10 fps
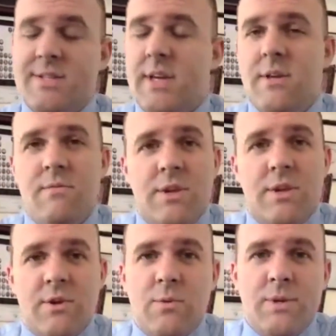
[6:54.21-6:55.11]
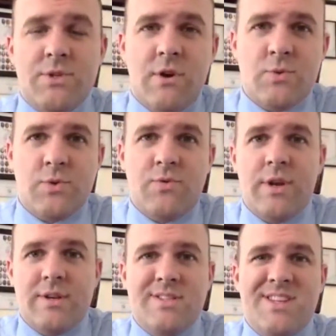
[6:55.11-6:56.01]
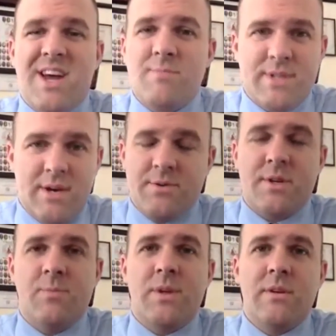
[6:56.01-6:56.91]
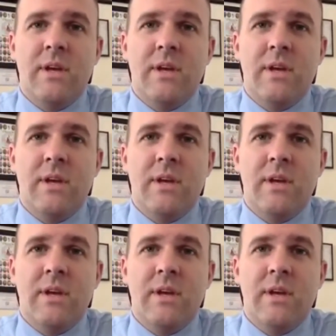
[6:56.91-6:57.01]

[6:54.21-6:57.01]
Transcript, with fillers: So if it's something where you decided to go to trial on it, let's say,